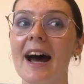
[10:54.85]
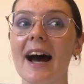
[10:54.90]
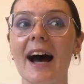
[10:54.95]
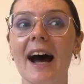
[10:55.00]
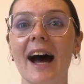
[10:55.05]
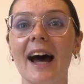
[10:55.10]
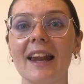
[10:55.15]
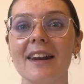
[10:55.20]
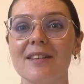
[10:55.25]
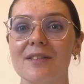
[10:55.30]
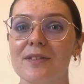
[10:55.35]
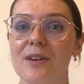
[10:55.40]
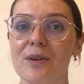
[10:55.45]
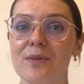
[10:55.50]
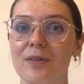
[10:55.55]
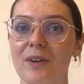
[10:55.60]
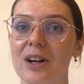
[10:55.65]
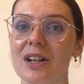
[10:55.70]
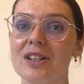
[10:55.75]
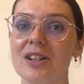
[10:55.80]
and feel
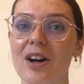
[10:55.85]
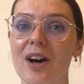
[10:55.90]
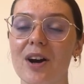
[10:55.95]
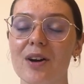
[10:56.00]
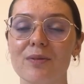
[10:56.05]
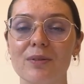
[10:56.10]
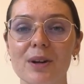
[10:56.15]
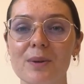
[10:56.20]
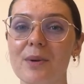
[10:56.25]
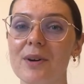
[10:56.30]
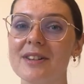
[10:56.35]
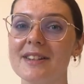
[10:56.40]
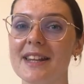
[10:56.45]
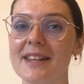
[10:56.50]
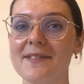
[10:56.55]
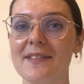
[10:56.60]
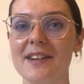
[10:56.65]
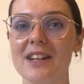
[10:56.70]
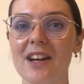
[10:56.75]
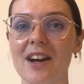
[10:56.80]
free to rewatch
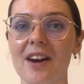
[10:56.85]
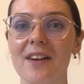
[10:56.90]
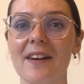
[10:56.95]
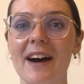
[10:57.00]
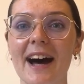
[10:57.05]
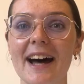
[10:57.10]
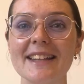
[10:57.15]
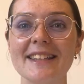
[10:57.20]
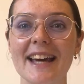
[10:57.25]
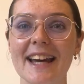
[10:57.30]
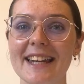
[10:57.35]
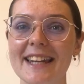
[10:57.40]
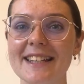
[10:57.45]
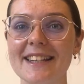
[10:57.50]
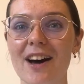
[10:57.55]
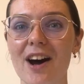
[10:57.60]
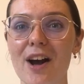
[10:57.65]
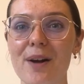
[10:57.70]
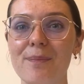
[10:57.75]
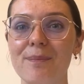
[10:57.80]
this video at any
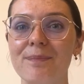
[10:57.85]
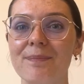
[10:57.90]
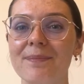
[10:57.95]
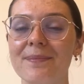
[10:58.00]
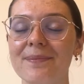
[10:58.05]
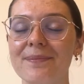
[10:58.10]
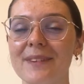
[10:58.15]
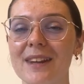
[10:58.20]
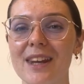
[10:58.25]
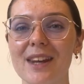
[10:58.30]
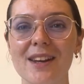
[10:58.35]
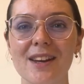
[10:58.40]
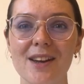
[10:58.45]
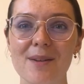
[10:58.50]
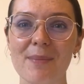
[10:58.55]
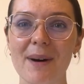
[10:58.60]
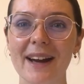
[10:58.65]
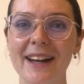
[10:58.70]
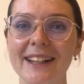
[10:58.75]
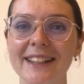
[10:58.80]
time.
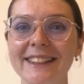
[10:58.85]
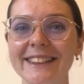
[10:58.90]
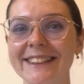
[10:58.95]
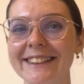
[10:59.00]
Goodbye.